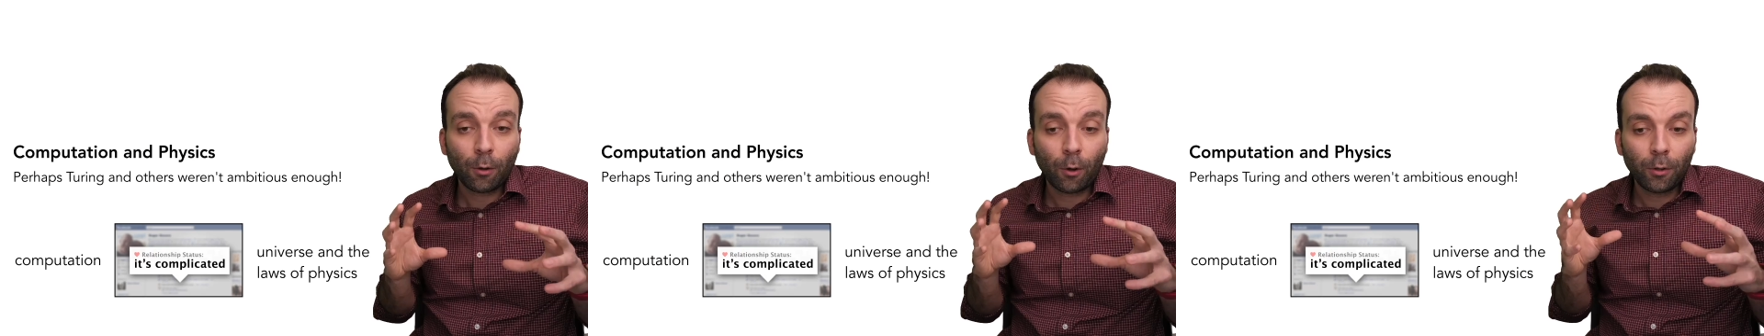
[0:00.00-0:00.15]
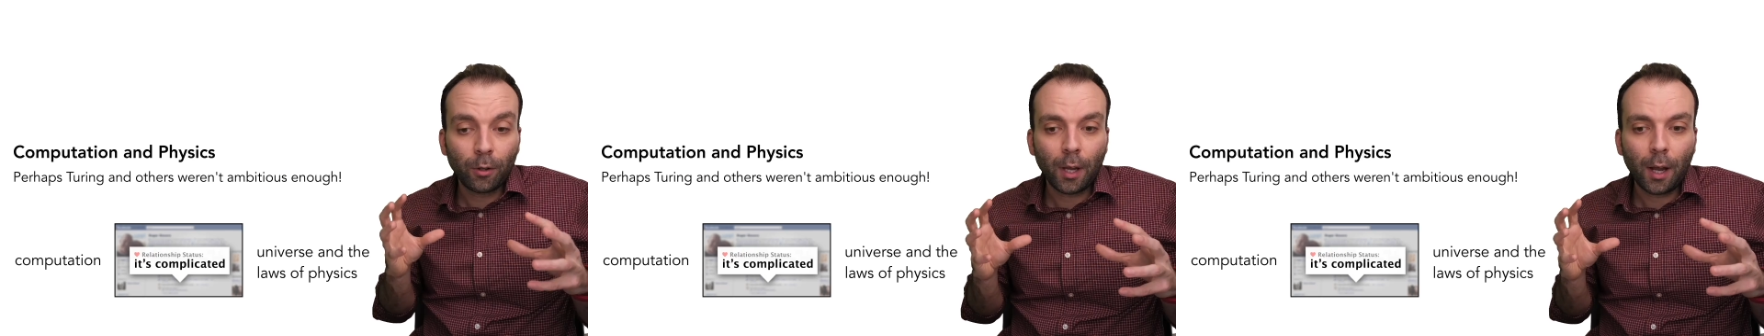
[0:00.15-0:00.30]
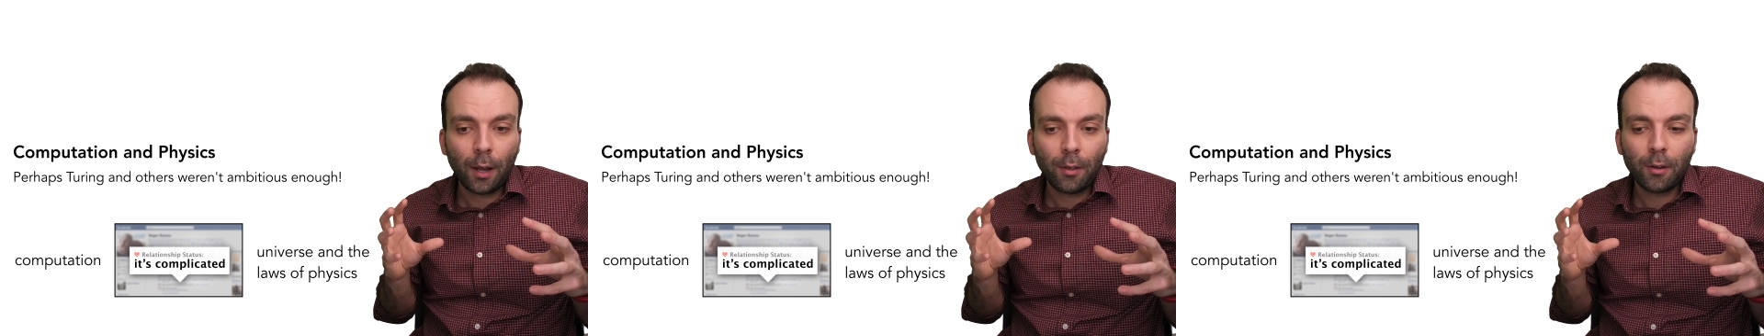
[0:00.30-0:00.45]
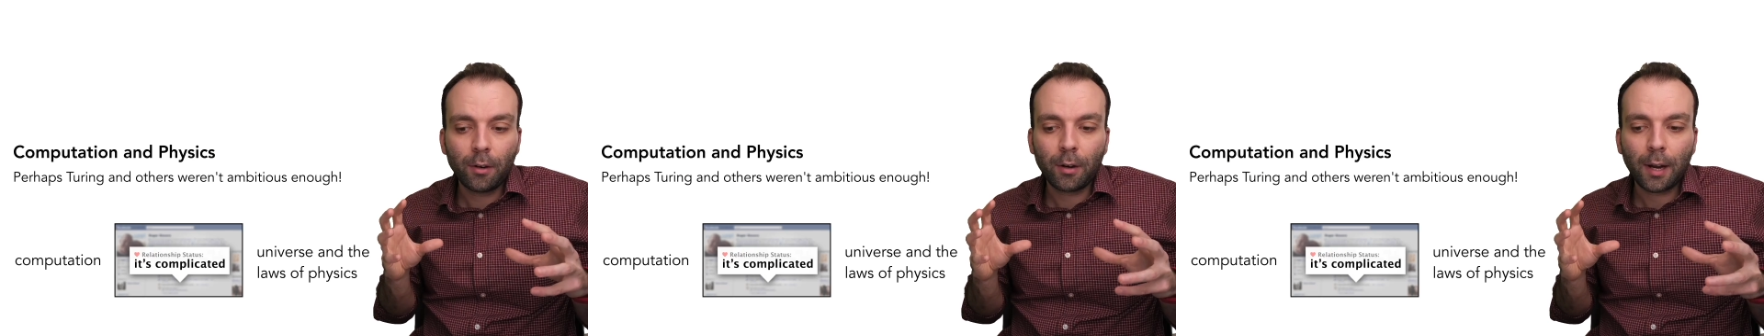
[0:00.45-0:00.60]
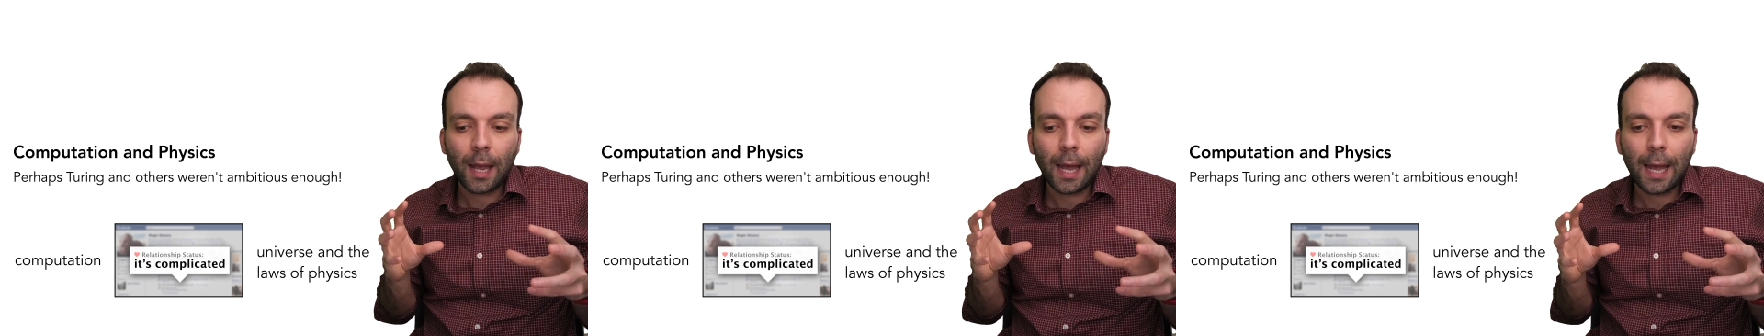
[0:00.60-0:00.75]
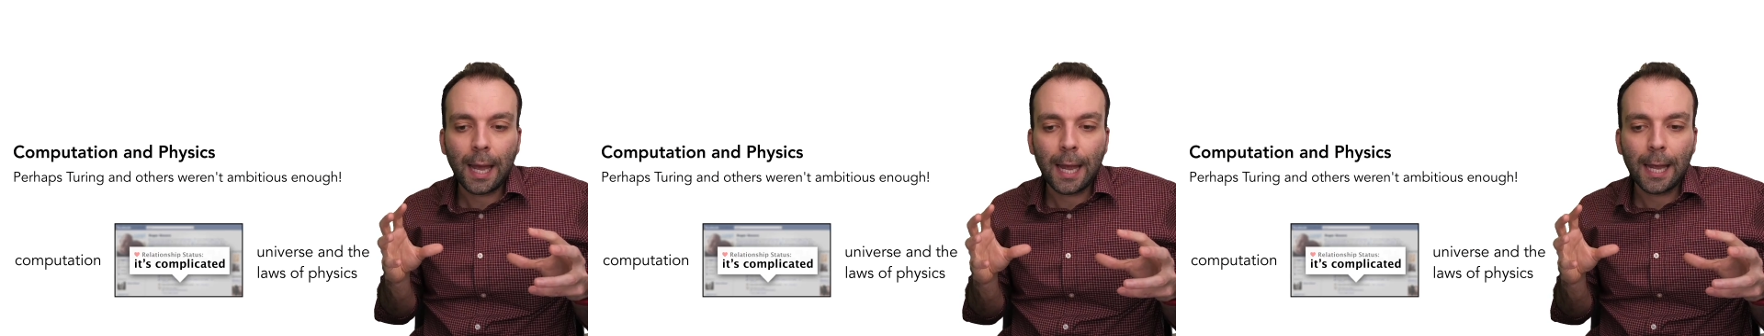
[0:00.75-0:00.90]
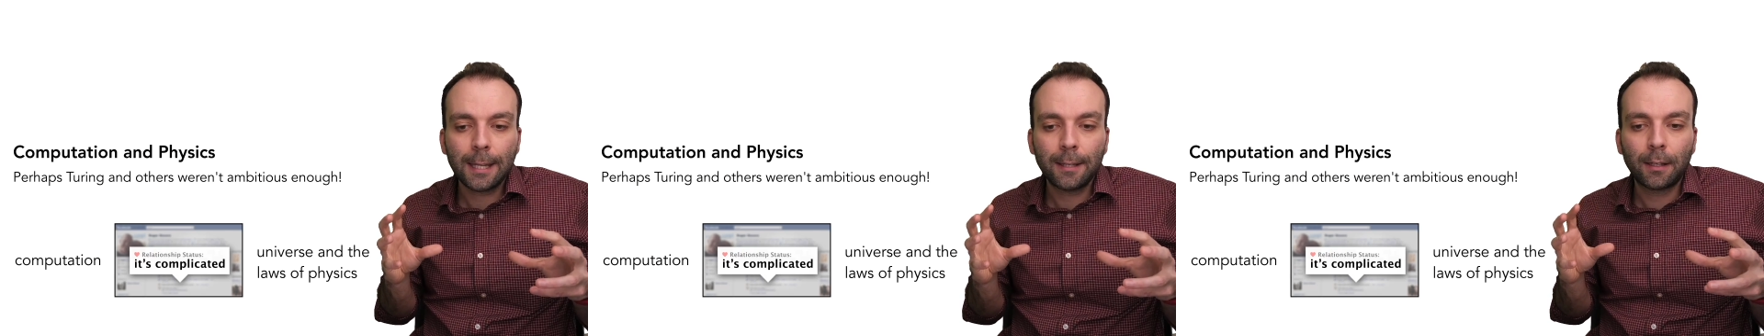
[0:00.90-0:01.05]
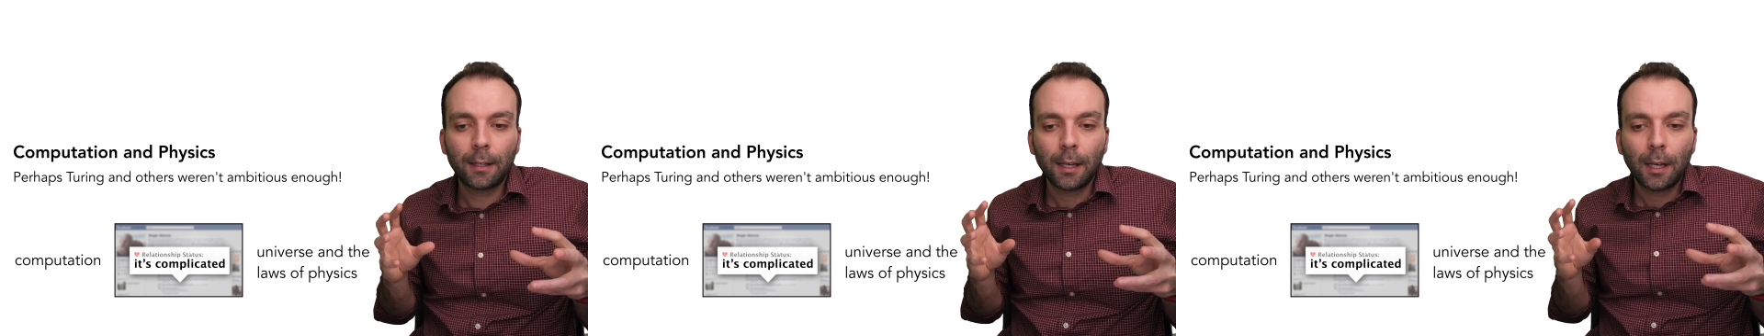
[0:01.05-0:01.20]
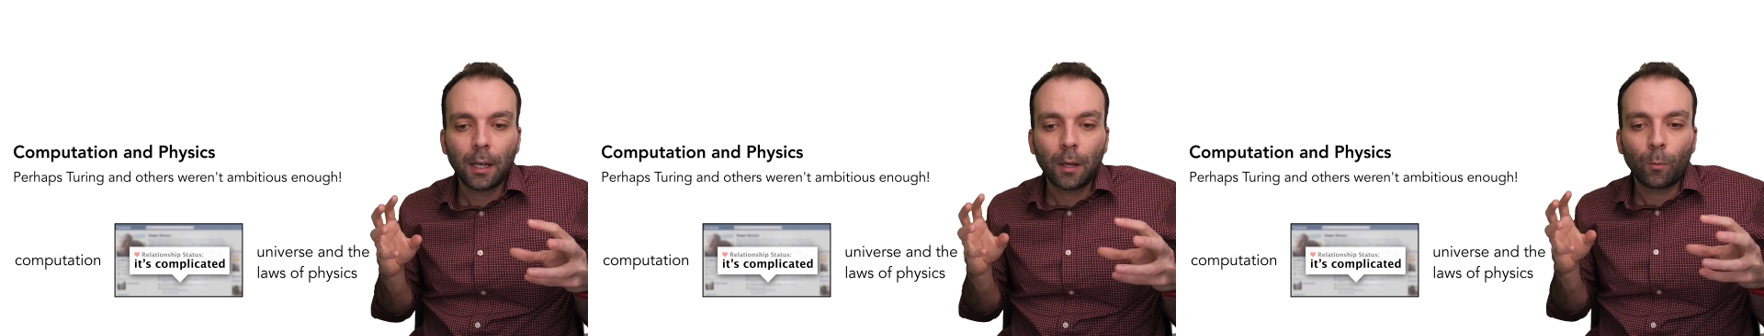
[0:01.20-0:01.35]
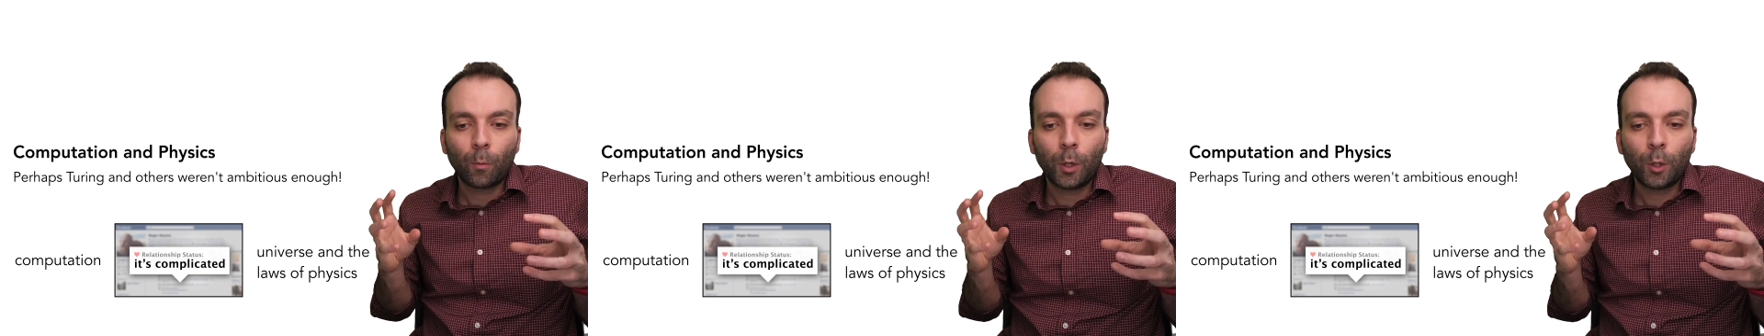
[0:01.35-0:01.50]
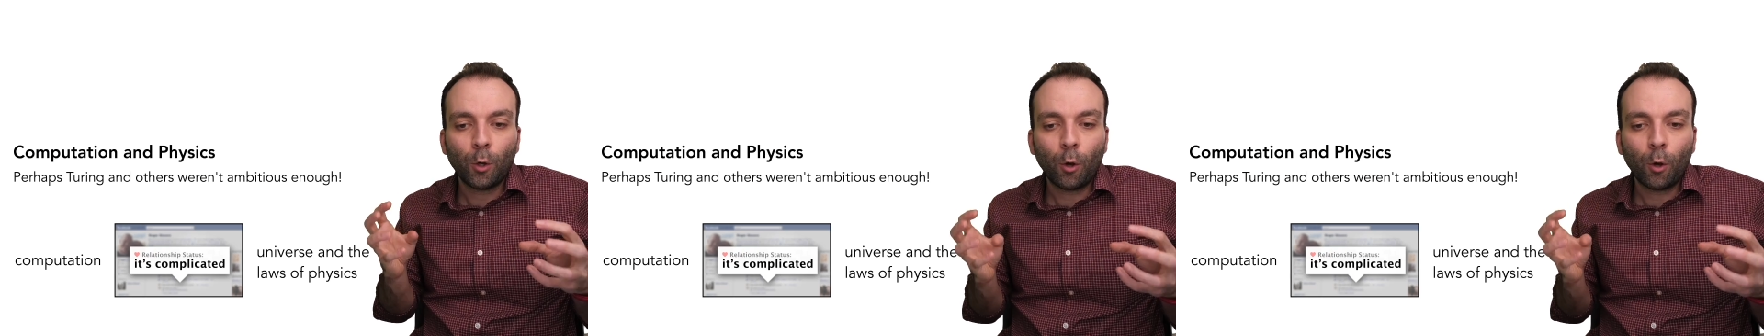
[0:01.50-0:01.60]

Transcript: On the other hand, we